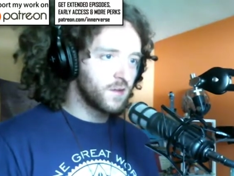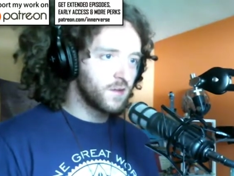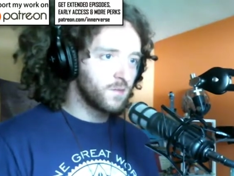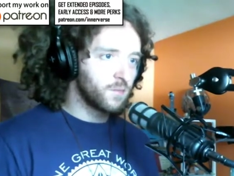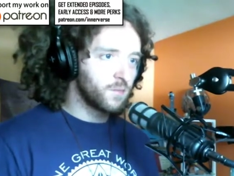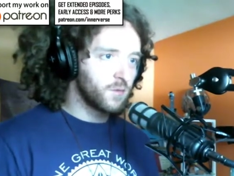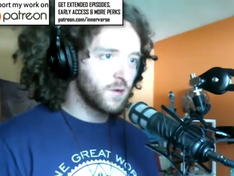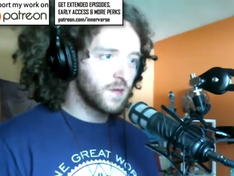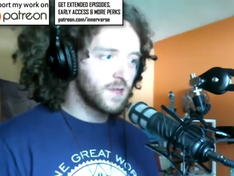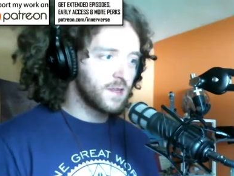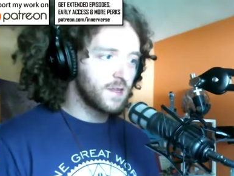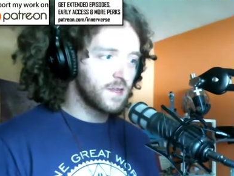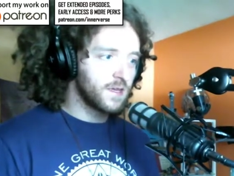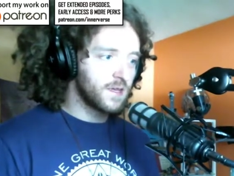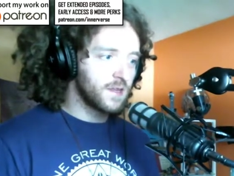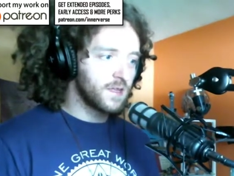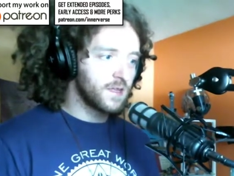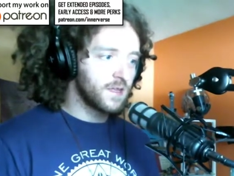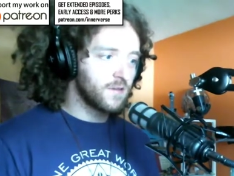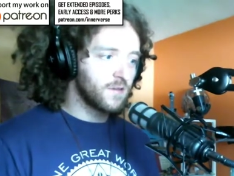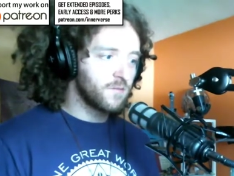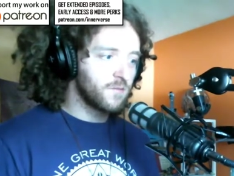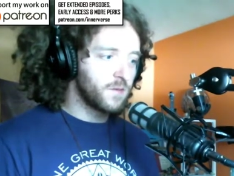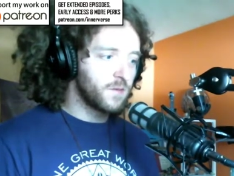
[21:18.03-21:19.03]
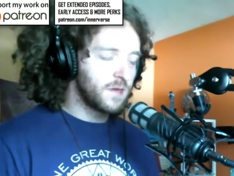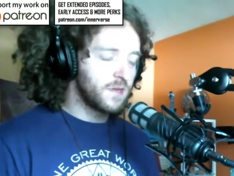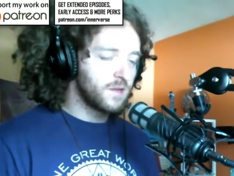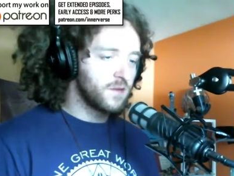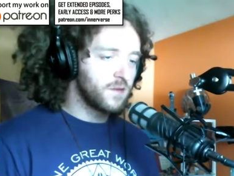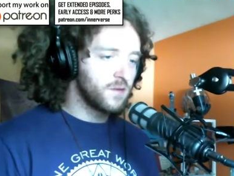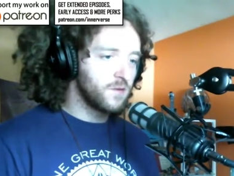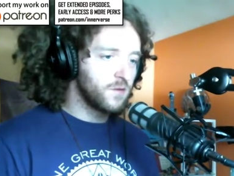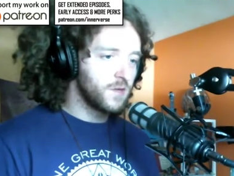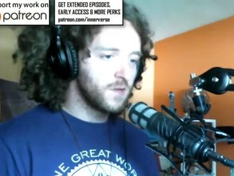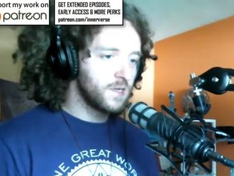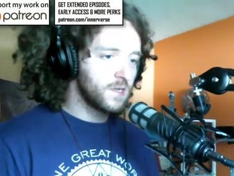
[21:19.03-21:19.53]
the breathing that you've been
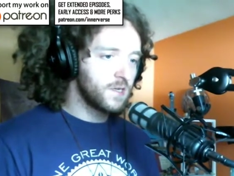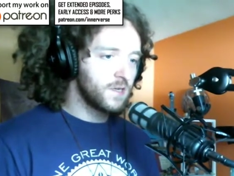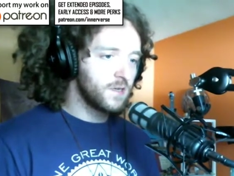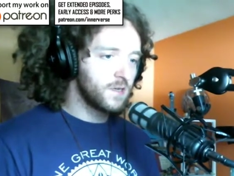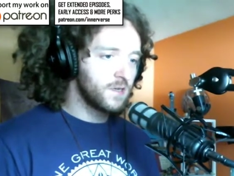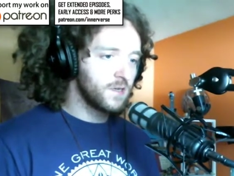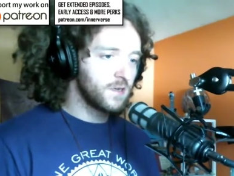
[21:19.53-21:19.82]
doing.